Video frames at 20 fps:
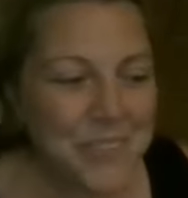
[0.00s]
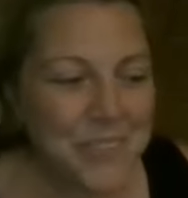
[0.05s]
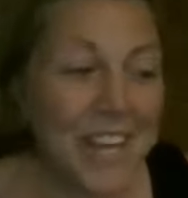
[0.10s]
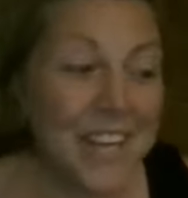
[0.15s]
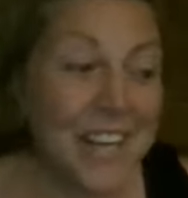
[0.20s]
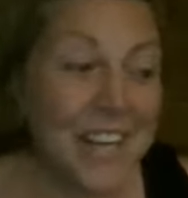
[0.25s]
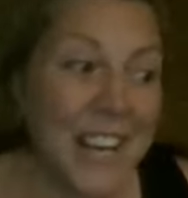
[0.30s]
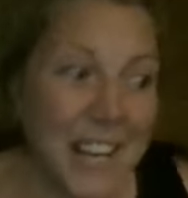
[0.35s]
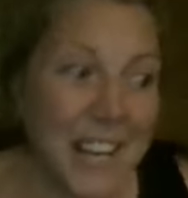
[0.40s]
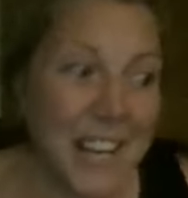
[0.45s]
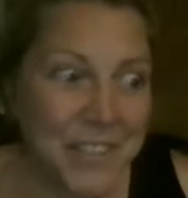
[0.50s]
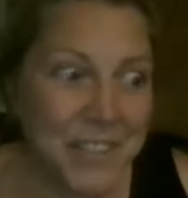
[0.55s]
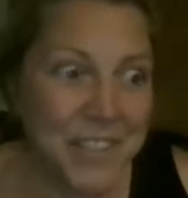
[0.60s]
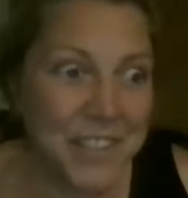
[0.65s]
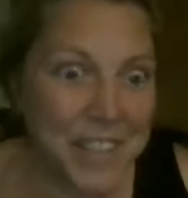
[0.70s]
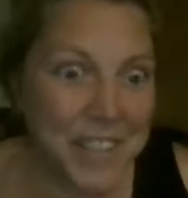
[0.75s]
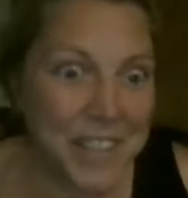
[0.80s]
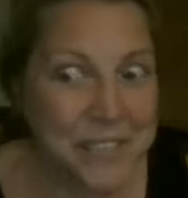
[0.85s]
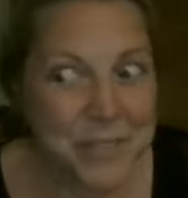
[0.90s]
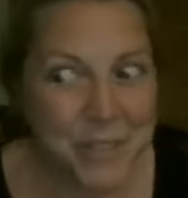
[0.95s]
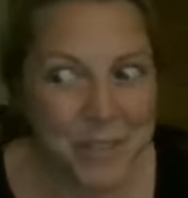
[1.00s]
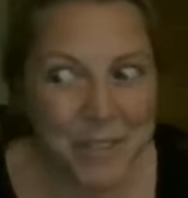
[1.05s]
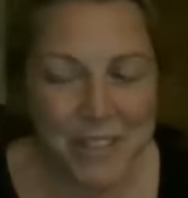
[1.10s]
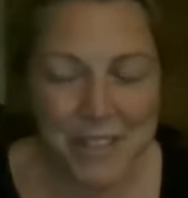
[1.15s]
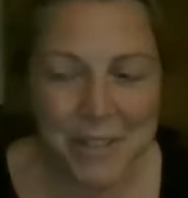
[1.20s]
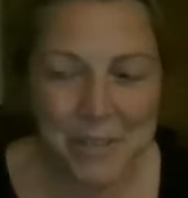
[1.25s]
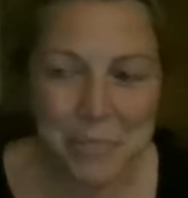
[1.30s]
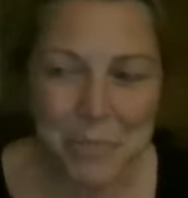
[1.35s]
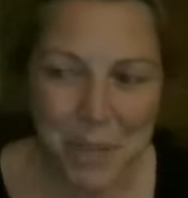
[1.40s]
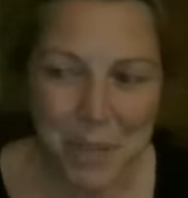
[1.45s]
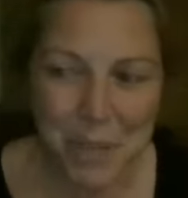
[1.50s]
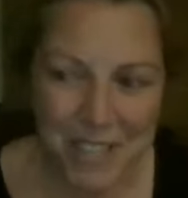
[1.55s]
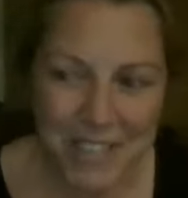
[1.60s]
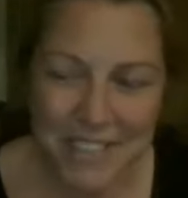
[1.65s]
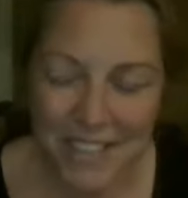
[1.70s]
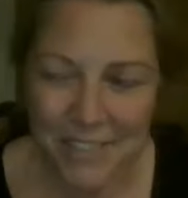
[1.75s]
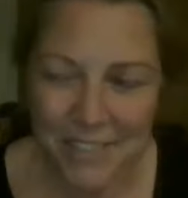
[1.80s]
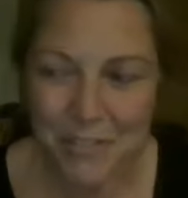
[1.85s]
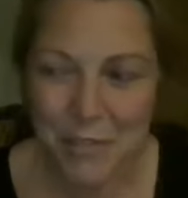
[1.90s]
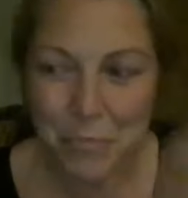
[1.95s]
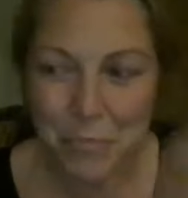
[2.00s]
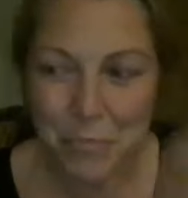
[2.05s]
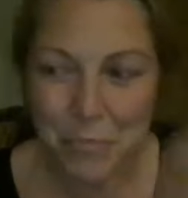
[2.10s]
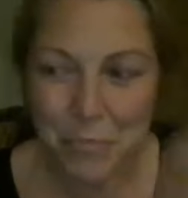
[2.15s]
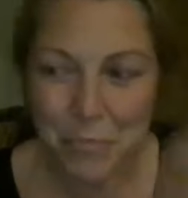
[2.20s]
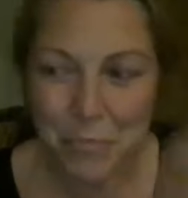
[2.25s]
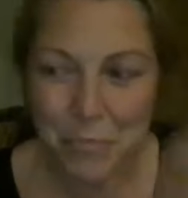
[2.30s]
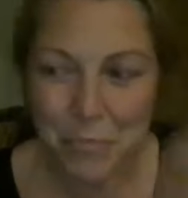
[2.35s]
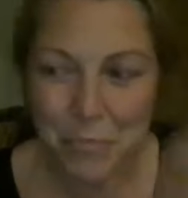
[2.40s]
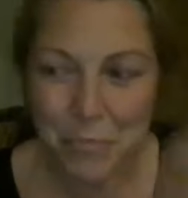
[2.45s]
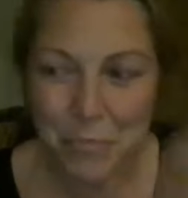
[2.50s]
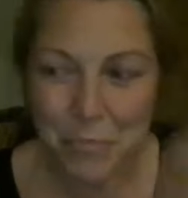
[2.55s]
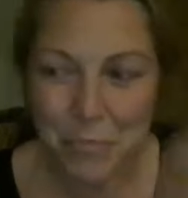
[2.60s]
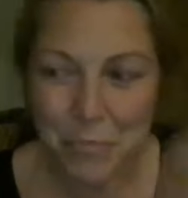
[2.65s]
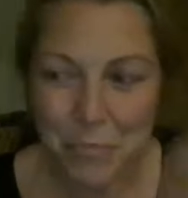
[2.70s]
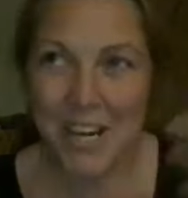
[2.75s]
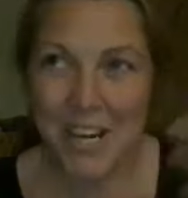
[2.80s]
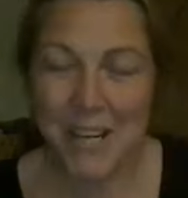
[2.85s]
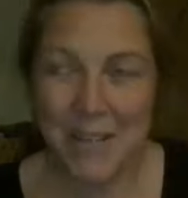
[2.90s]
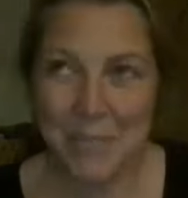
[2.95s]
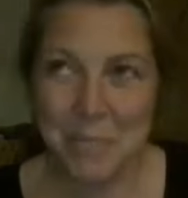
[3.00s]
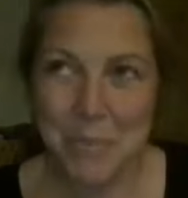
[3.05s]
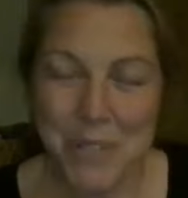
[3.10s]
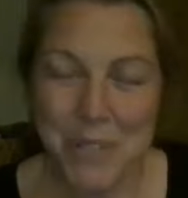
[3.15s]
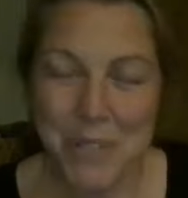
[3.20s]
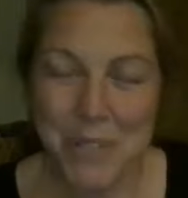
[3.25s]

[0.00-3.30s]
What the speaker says: And I haven't like fully embraced it, but not